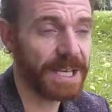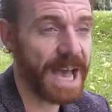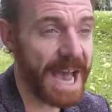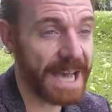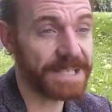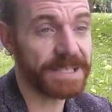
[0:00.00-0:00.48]

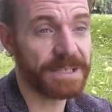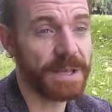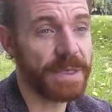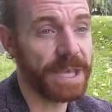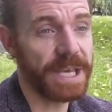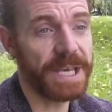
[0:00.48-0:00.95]
at
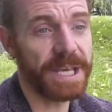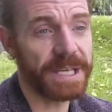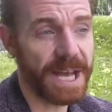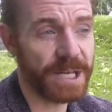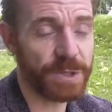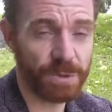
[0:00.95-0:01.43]
the
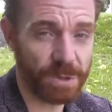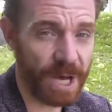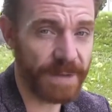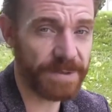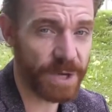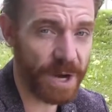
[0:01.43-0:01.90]
natural
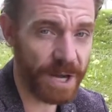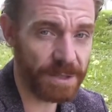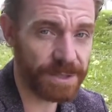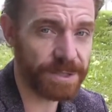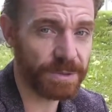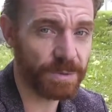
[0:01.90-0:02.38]

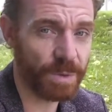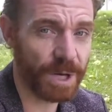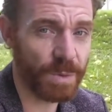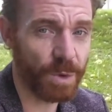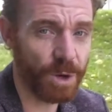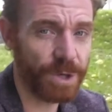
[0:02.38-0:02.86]
lifestyles,
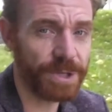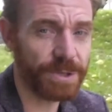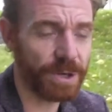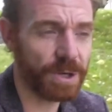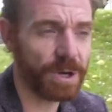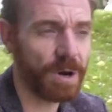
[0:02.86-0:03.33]
one word,
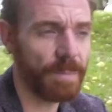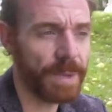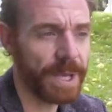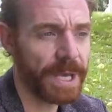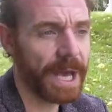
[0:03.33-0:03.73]
dot com.